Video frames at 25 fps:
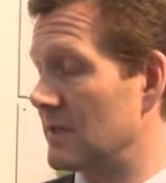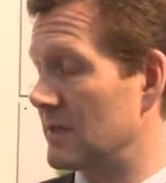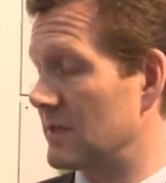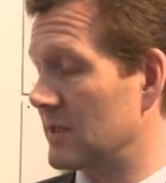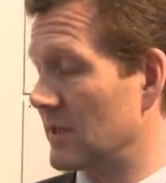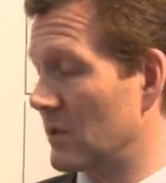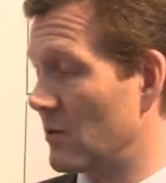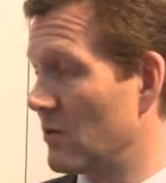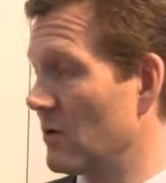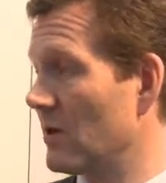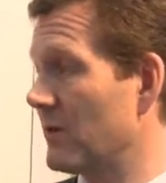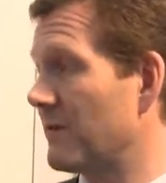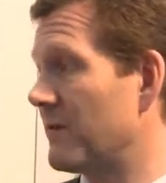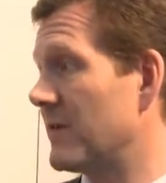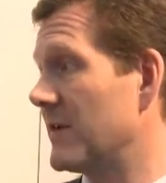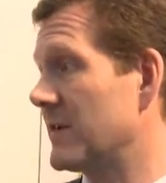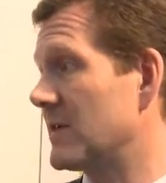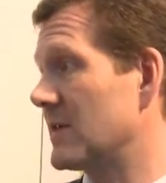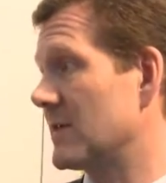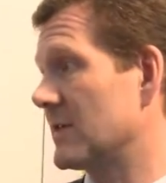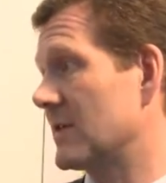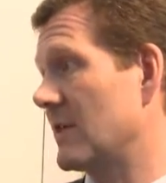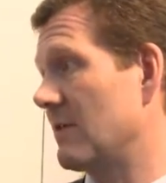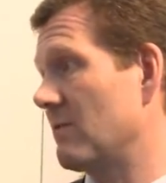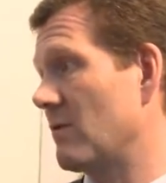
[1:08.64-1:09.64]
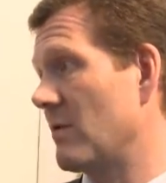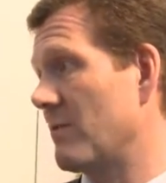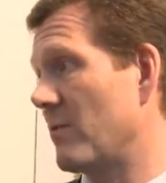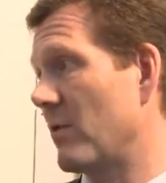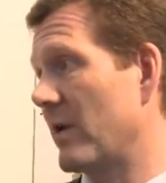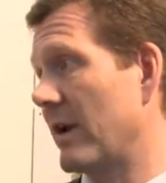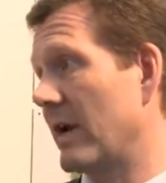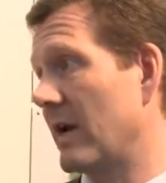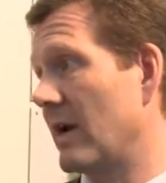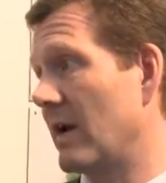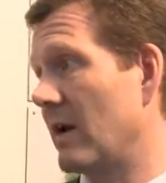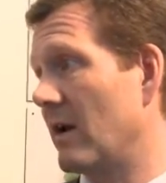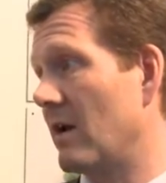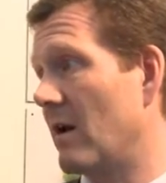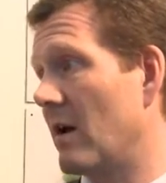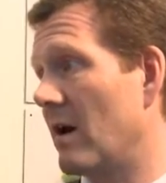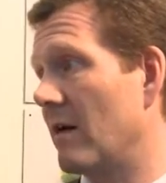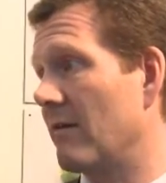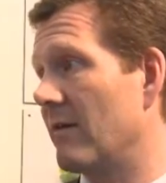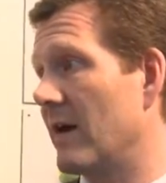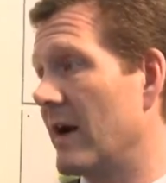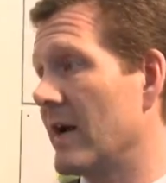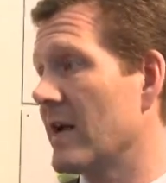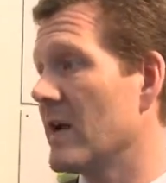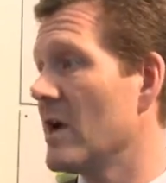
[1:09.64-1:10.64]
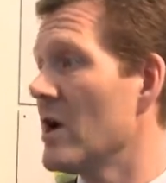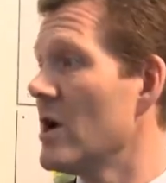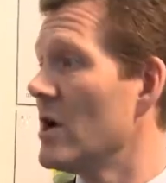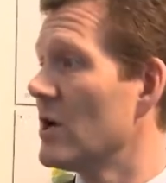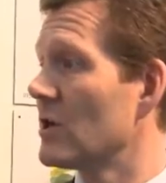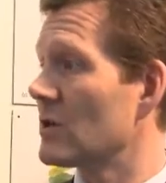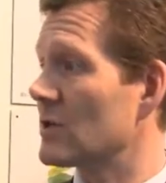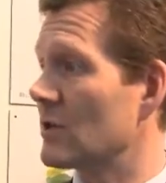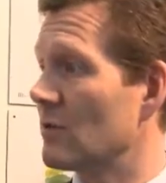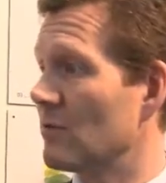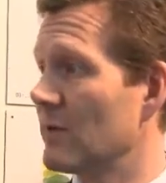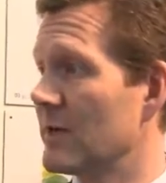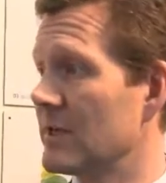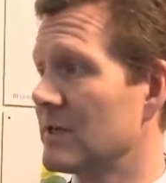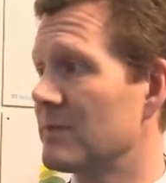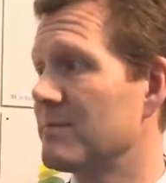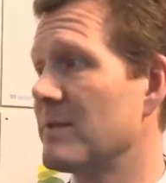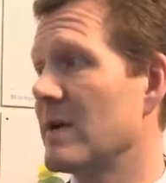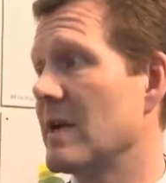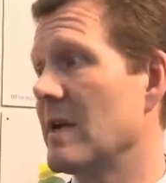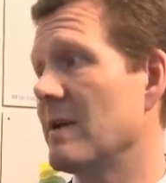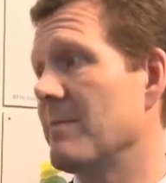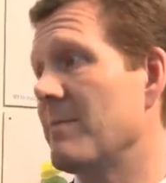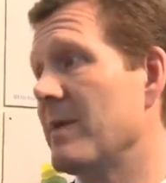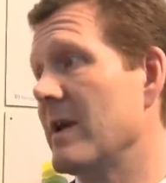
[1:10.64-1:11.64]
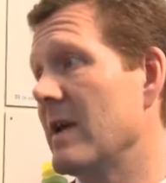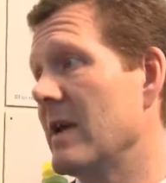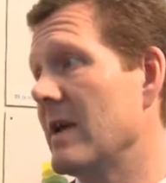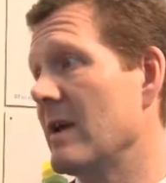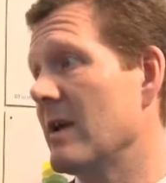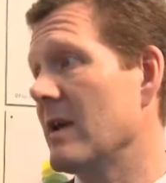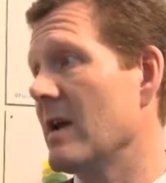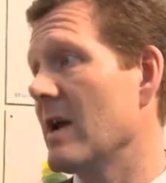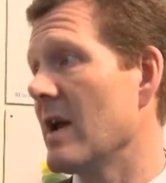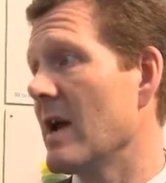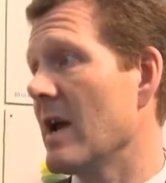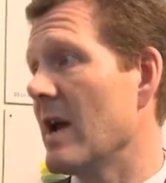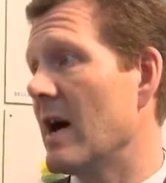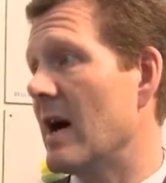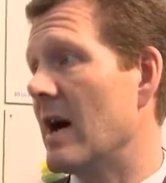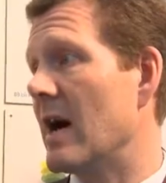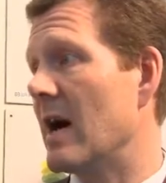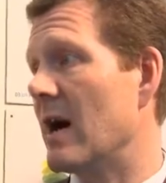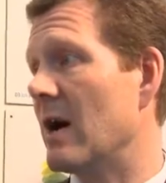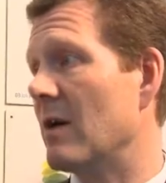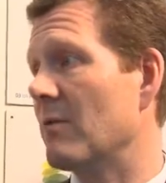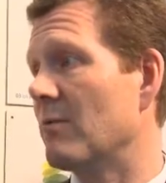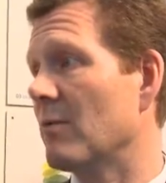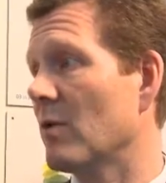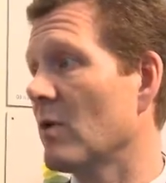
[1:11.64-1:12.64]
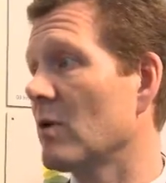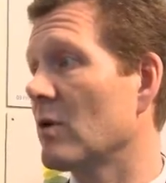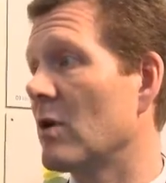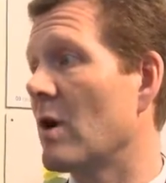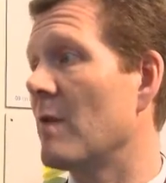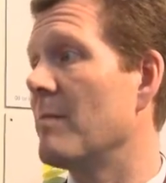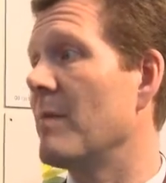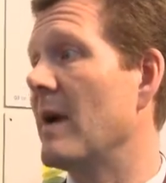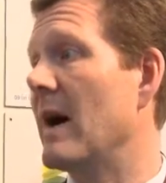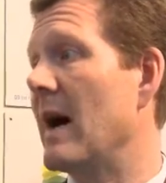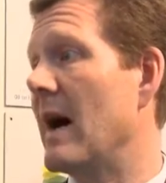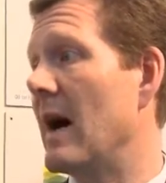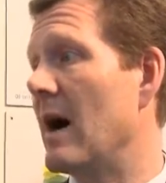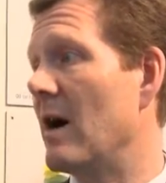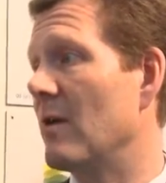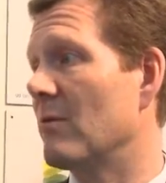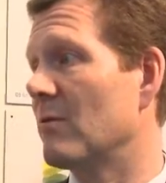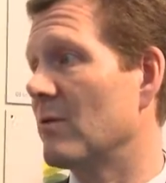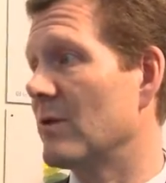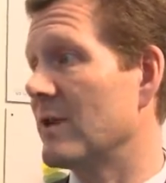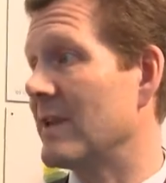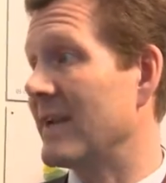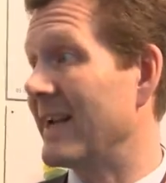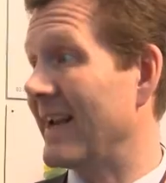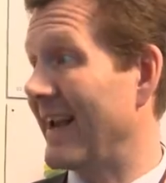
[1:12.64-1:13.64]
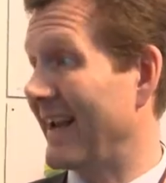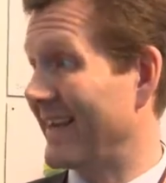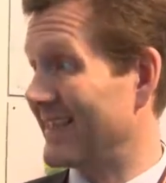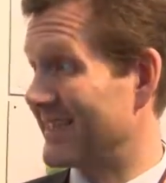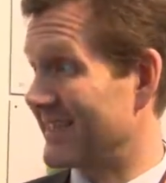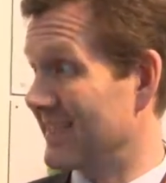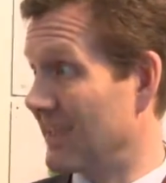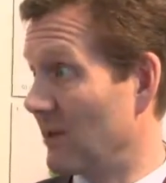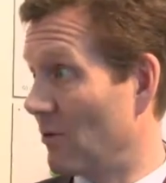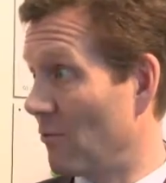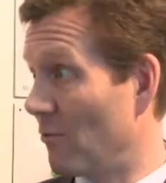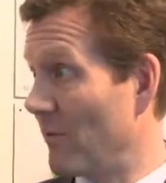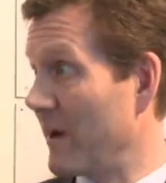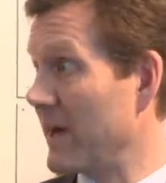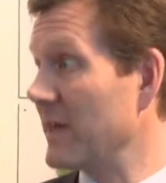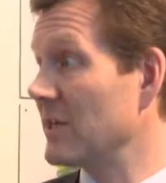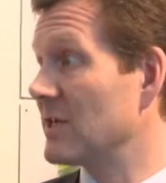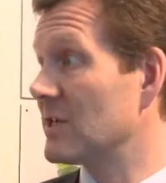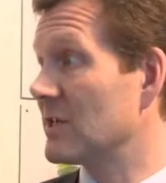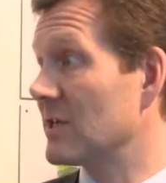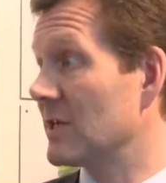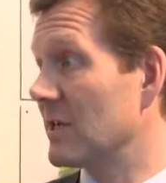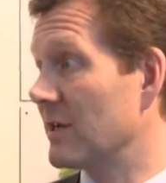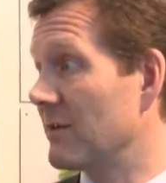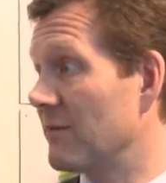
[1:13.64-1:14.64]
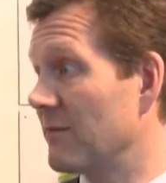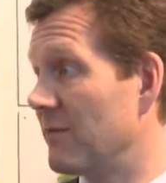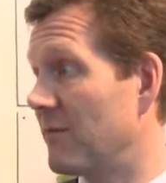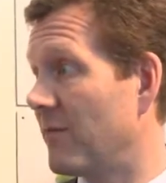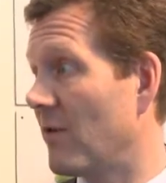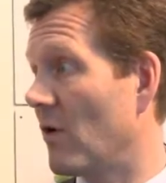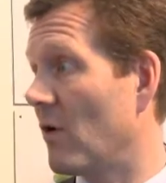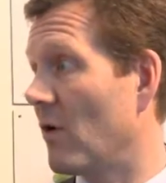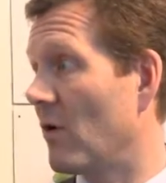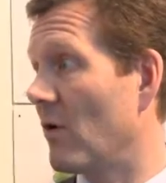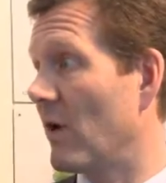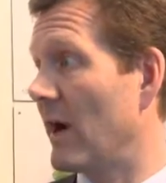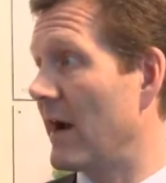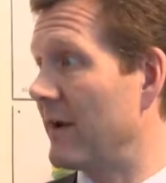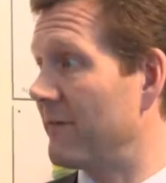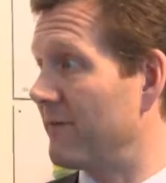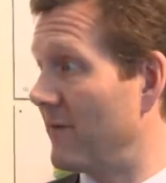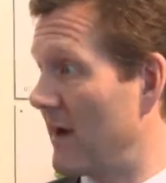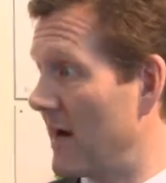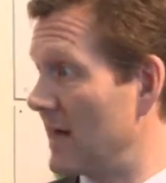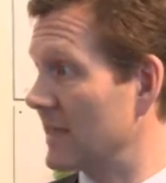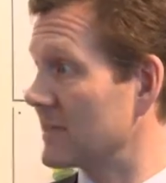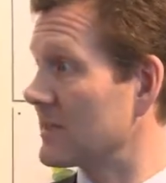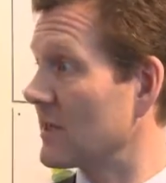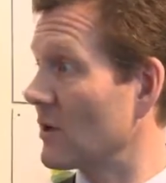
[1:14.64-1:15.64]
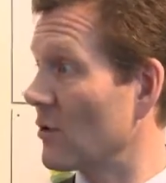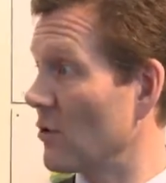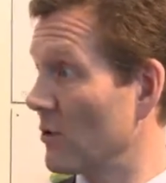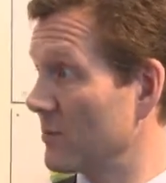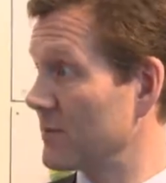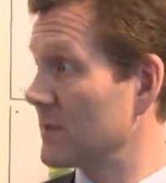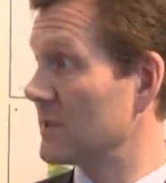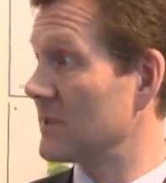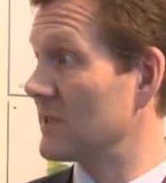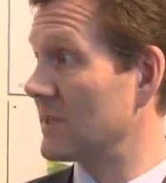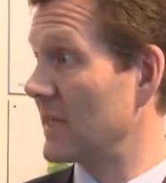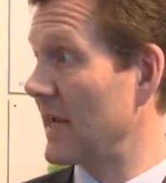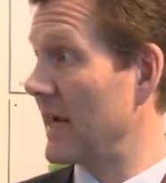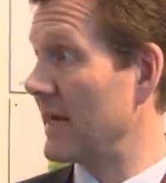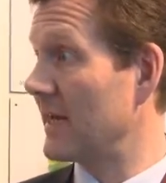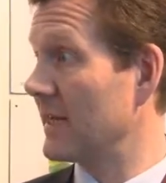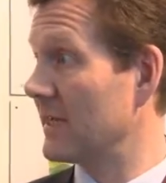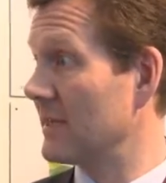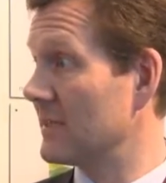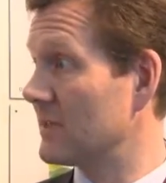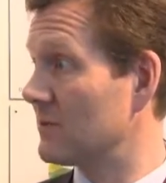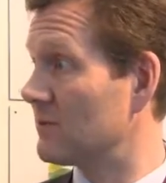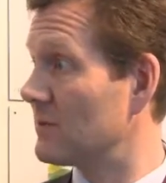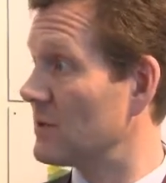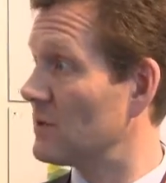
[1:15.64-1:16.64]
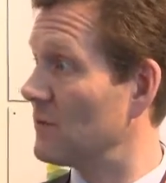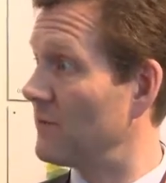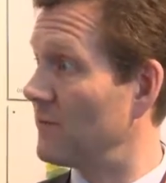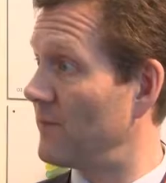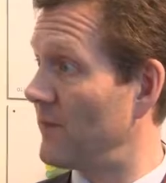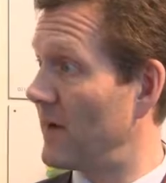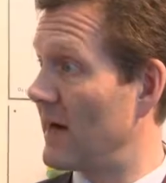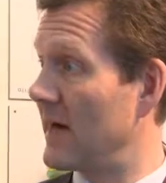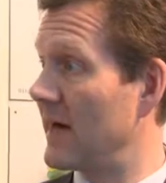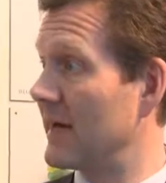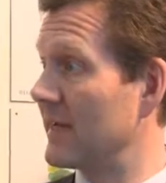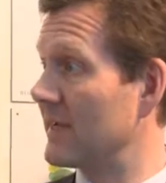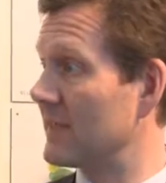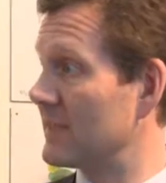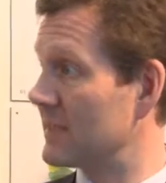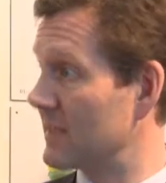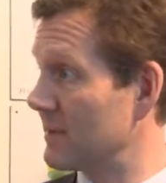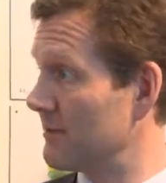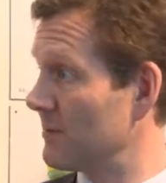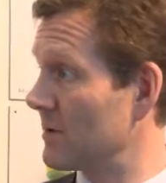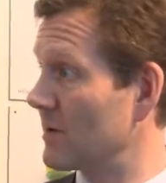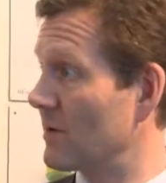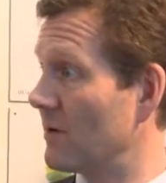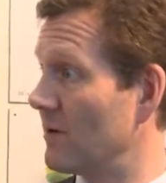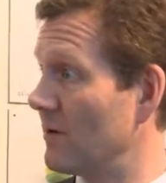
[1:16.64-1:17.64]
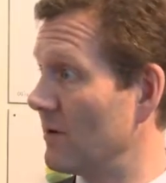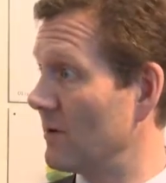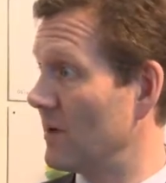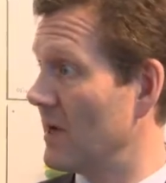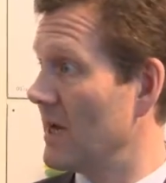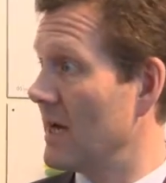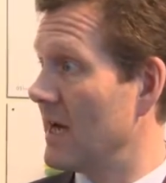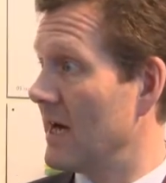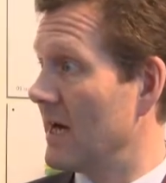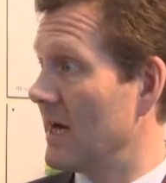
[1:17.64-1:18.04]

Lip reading: security features that we're bringing along, right? So Westmere EP will come out with an acceleration for advanced encryption standards, which you find in typical